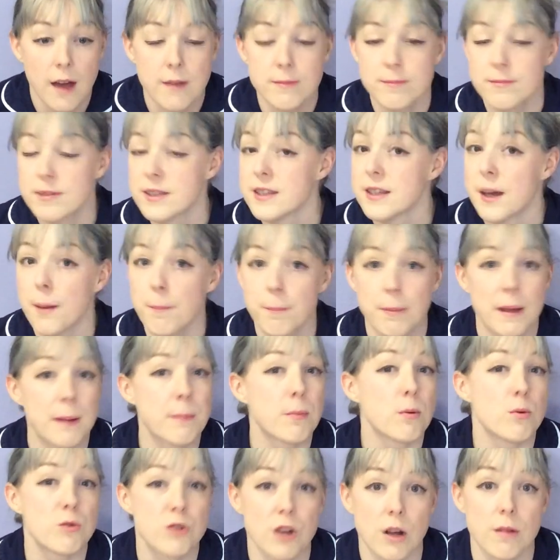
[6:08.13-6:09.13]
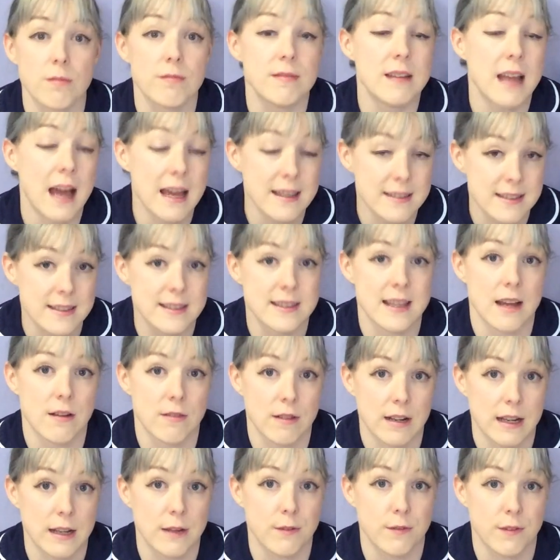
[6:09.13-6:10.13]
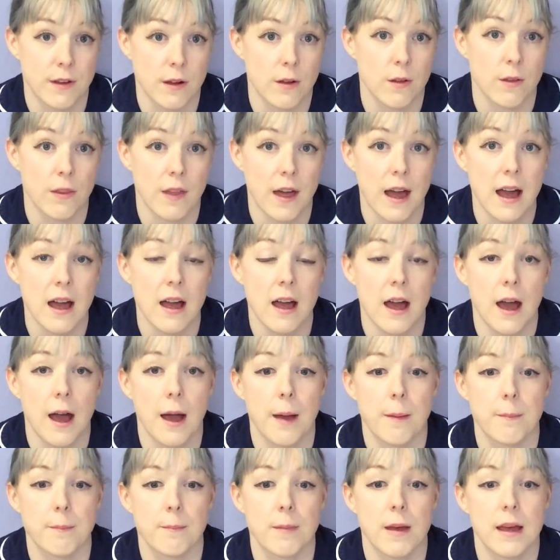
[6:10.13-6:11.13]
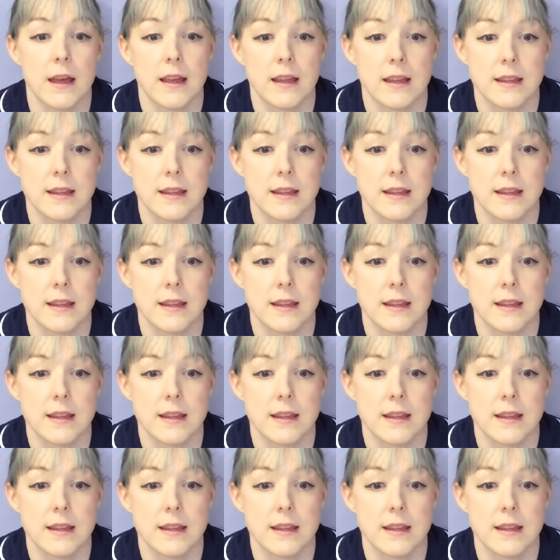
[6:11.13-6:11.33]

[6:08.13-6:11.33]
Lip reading: Some people don't necessarily feel that.